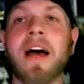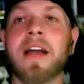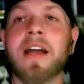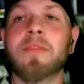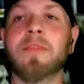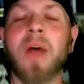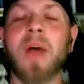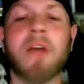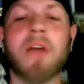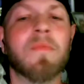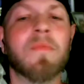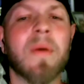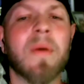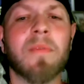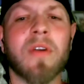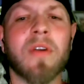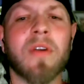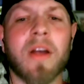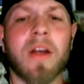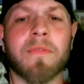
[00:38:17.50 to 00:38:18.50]

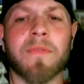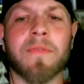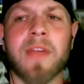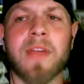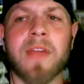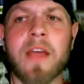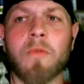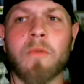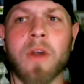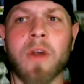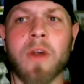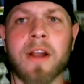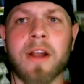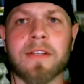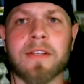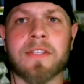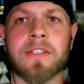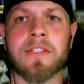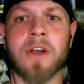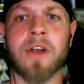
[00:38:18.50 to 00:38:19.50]
remember, I forget where I
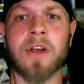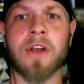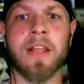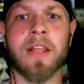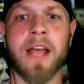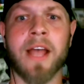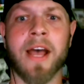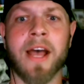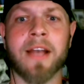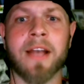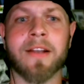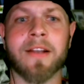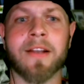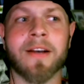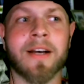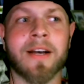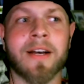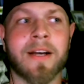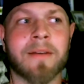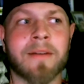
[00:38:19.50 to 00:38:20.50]
saw that
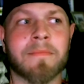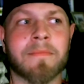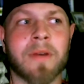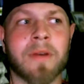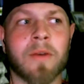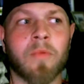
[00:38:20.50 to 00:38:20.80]
at